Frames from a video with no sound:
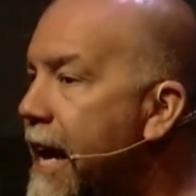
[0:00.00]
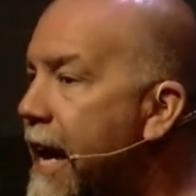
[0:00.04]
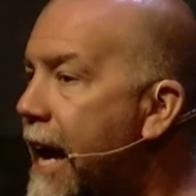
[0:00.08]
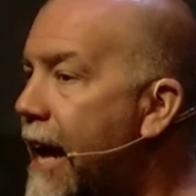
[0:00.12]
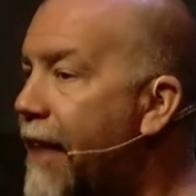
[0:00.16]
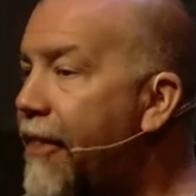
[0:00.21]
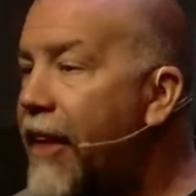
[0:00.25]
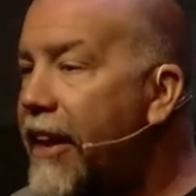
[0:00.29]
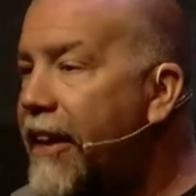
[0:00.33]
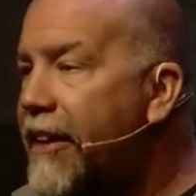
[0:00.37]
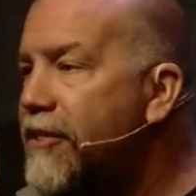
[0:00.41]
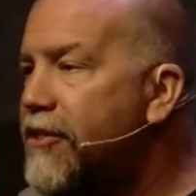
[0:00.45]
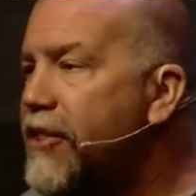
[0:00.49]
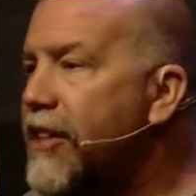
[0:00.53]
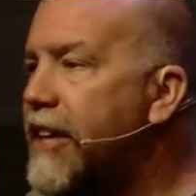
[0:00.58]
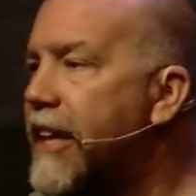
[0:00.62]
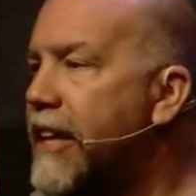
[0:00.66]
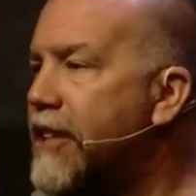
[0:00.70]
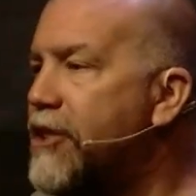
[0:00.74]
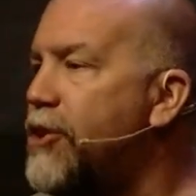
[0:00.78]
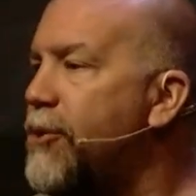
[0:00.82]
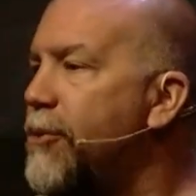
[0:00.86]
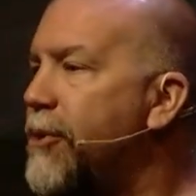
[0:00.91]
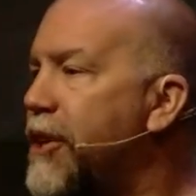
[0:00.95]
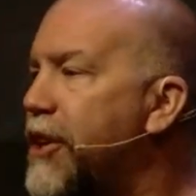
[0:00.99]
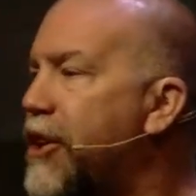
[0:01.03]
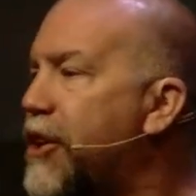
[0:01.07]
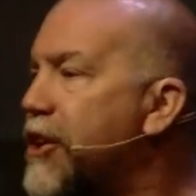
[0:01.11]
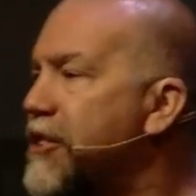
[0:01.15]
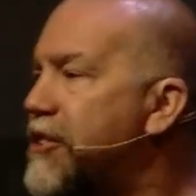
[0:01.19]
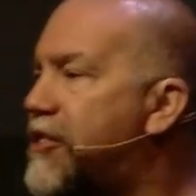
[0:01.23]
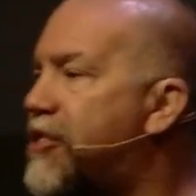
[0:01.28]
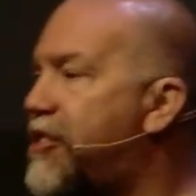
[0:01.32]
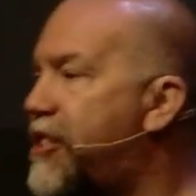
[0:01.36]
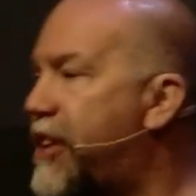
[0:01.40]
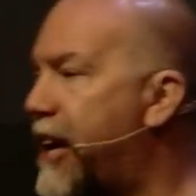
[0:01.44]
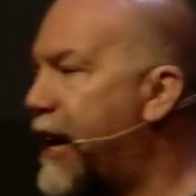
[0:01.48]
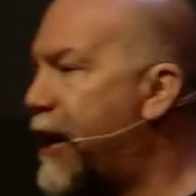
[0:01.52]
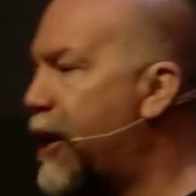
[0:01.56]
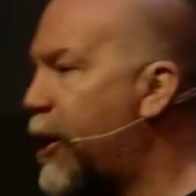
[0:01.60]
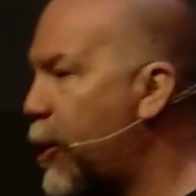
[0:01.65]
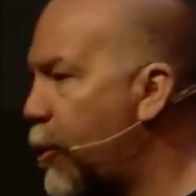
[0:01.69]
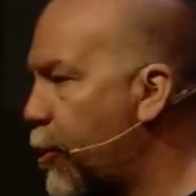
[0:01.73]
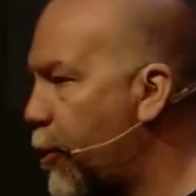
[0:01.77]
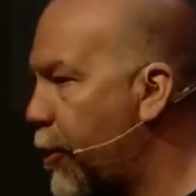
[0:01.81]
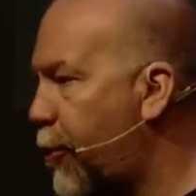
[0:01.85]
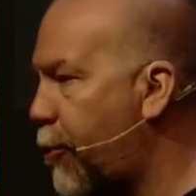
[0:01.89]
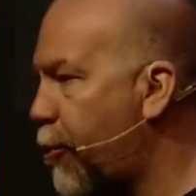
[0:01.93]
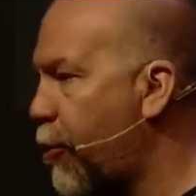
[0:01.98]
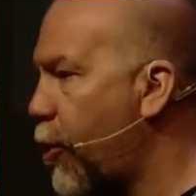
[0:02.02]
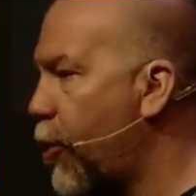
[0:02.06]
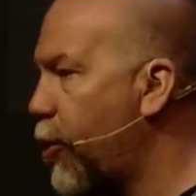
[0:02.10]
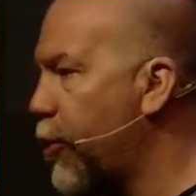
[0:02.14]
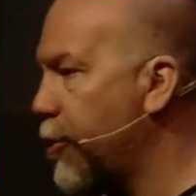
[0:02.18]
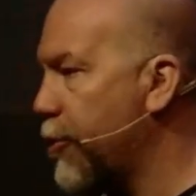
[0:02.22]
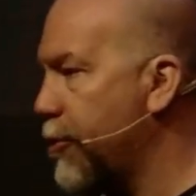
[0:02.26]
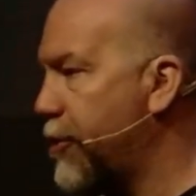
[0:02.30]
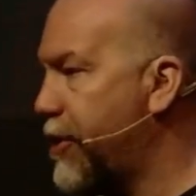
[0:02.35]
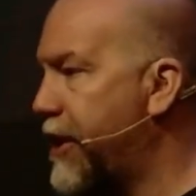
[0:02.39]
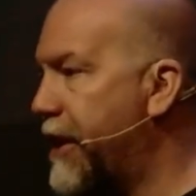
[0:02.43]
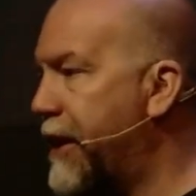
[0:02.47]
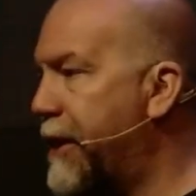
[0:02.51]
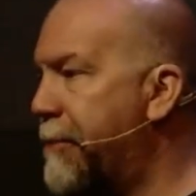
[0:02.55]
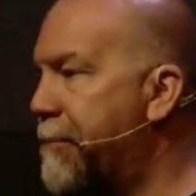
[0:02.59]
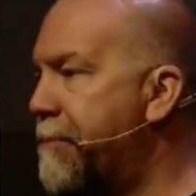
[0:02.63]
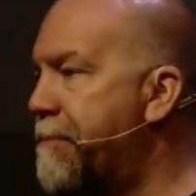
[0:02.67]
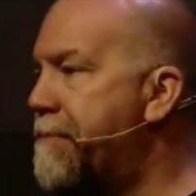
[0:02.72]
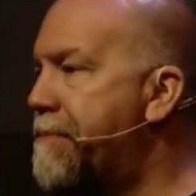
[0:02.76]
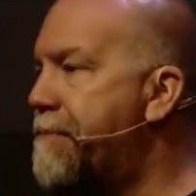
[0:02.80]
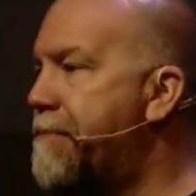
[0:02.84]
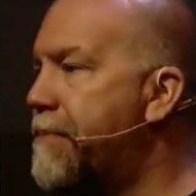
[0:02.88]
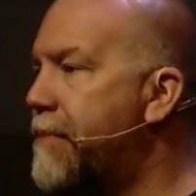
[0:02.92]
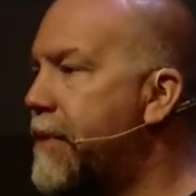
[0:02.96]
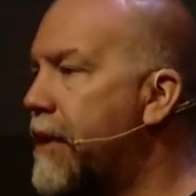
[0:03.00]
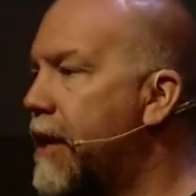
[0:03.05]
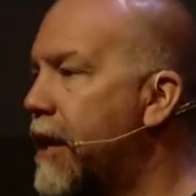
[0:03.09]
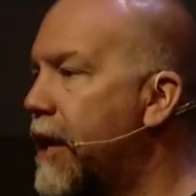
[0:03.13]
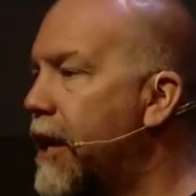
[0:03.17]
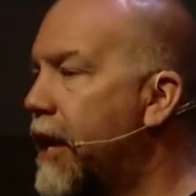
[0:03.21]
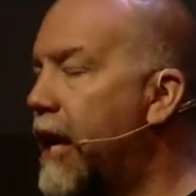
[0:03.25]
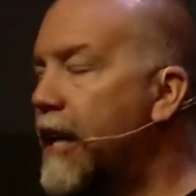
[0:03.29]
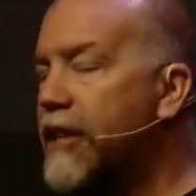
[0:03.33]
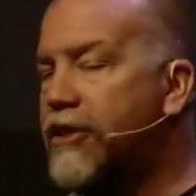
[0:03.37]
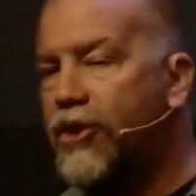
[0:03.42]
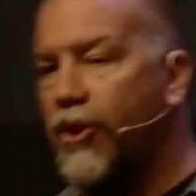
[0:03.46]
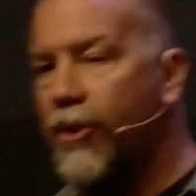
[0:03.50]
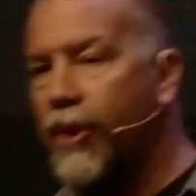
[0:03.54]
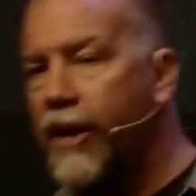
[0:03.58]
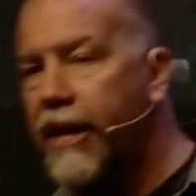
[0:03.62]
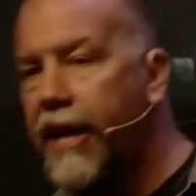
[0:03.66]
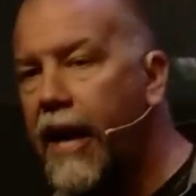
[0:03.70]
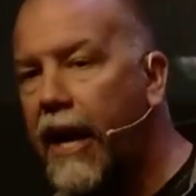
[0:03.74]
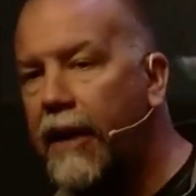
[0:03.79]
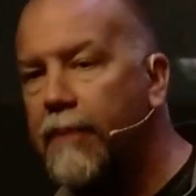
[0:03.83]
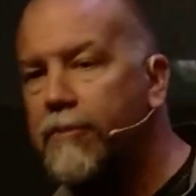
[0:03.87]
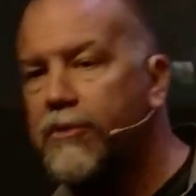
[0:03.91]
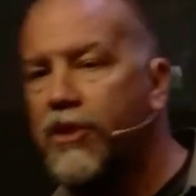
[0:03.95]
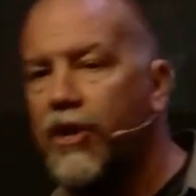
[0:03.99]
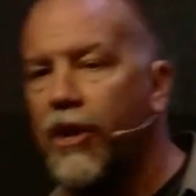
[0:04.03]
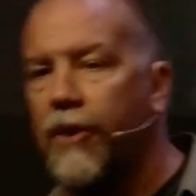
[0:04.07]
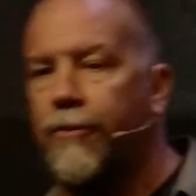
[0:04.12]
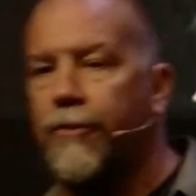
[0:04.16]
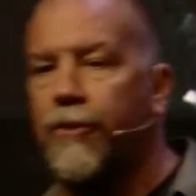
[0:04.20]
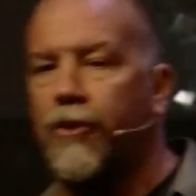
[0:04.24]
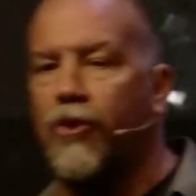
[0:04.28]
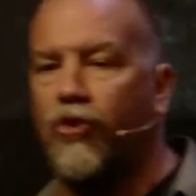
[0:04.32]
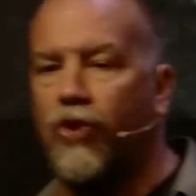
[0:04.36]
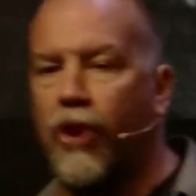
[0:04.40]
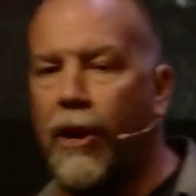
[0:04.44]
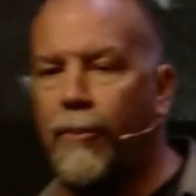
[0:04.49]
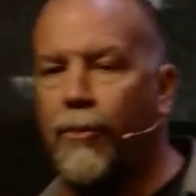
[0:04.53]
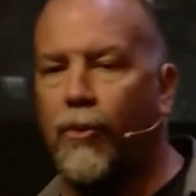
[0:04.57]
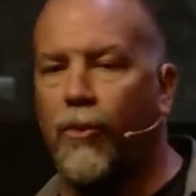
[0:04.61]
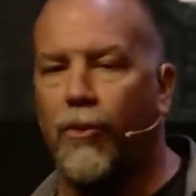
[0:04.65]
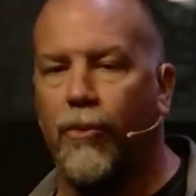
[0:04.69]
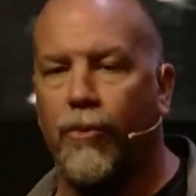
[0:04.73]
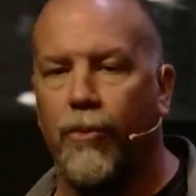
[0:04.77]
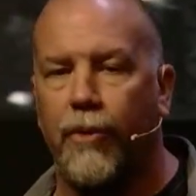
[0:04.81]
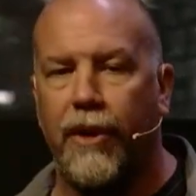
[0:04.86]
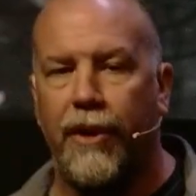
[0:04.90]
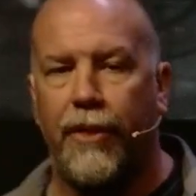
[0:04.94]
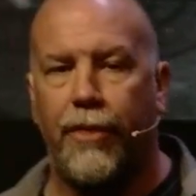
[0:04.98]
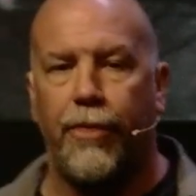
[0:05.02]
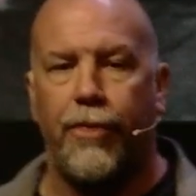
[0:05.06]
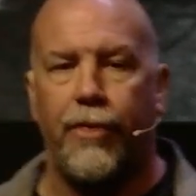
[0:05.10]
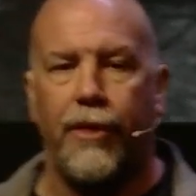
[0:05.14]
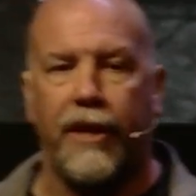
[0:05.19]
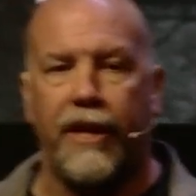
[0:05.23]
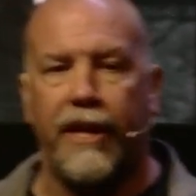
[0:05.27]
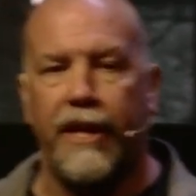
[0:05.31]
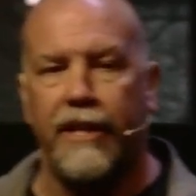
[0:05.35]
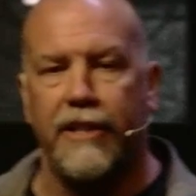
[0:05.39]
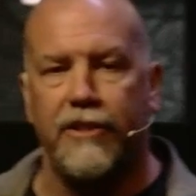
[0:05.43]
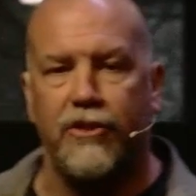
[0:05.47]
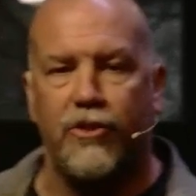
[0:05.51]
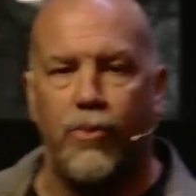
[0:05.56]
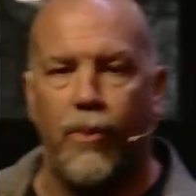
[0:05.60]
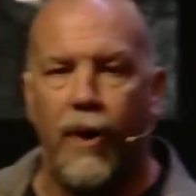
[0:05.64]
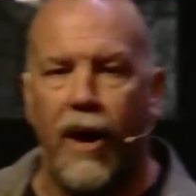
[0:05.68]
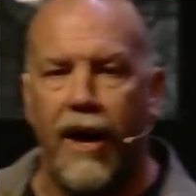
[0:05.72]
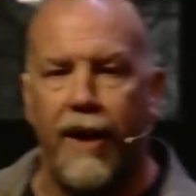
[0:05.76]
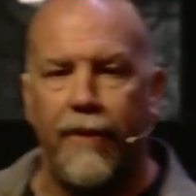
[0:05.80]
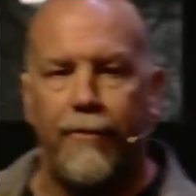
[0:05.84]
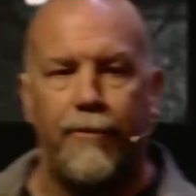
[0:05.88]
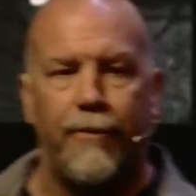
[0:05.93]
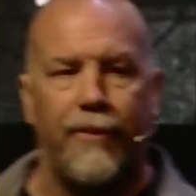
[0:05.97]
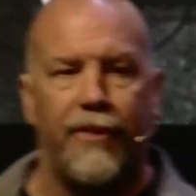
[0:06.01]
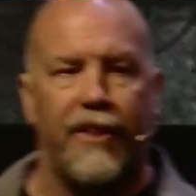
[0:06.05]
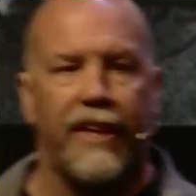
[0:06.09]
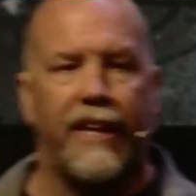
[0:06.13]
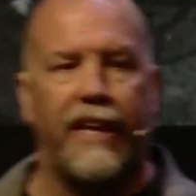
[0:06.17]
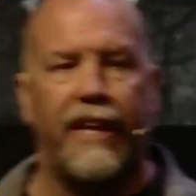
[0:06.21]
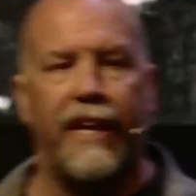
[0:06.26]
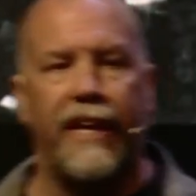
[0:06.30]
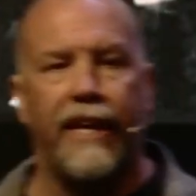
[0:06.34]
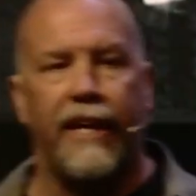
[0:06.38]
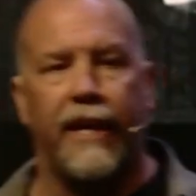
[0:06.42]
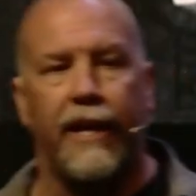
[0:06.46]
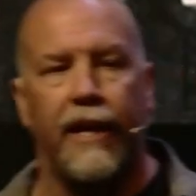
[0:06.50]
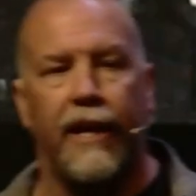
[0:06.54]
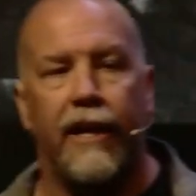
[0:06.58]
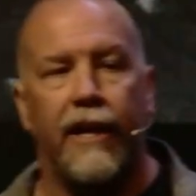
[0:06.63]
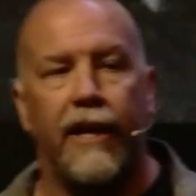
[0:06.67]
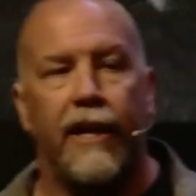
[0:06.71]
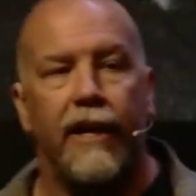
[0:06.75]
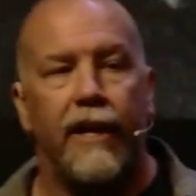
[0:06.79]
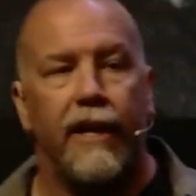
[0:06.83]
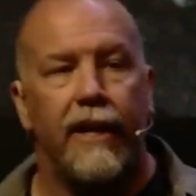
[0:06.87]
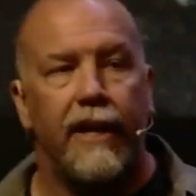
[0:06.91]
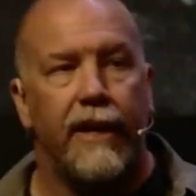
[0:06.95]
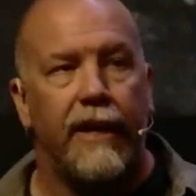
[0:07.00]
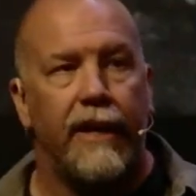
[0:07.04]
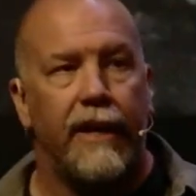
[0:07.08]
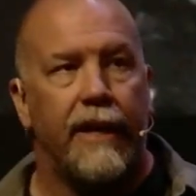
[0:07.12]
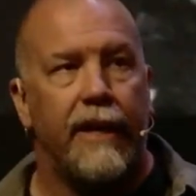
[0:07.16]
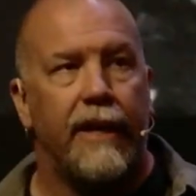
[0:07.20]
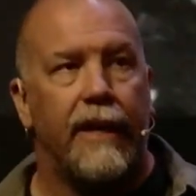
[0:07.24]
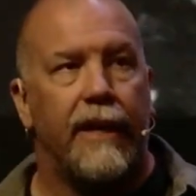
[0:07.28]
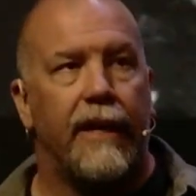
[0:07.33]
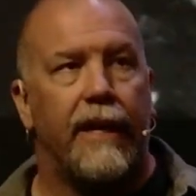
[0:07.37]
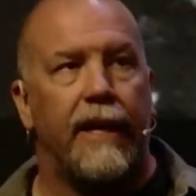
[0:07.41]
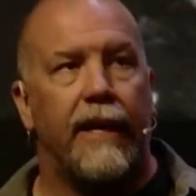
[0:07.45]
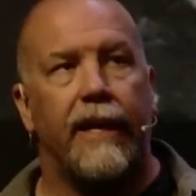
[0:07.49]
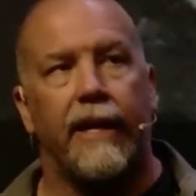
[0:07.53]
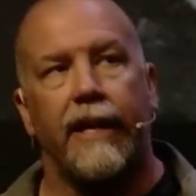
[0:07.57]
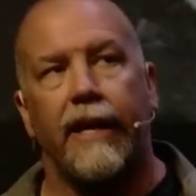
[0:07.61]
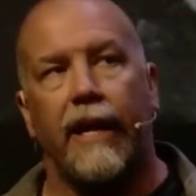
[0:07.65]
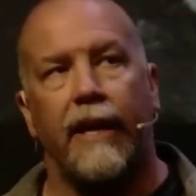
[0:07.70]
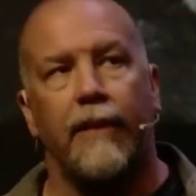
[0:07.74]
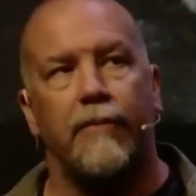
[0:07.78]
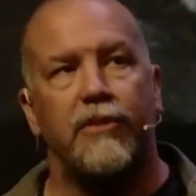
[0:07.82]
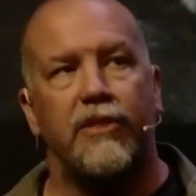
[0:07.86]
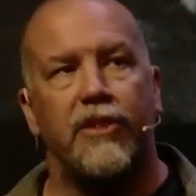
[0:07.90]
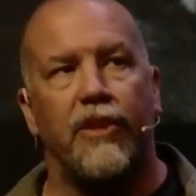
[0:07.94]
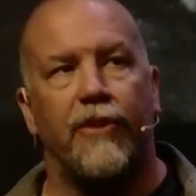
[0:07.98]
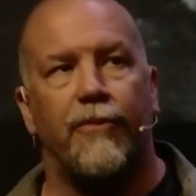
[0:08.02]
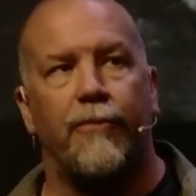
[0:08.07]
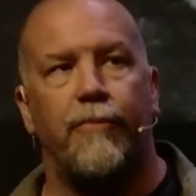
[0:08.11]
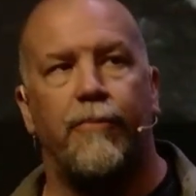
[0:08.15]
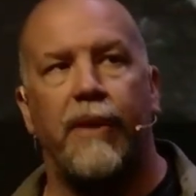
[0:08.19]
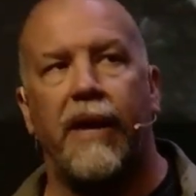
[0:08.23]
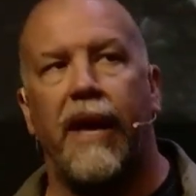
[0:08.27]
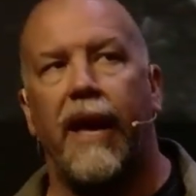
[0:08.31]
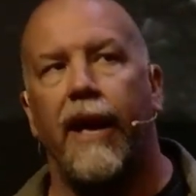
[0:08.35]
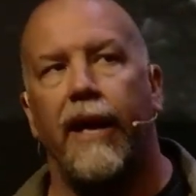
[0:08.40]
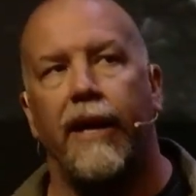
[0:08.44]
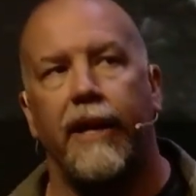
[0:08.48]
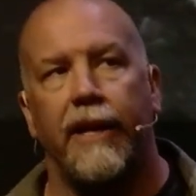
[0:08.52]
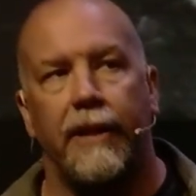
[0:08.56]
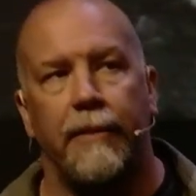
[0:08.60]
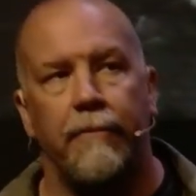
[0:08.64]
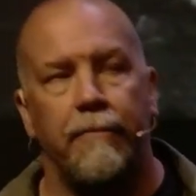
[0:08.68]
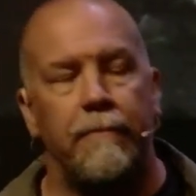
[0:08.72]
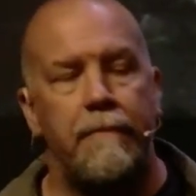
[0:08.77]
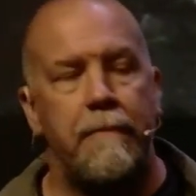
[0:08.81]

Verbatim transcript: And that doesn't get you in good standing with royalty. And so he got himself in trouble with the king's wife and the king, and he got himself beheaded.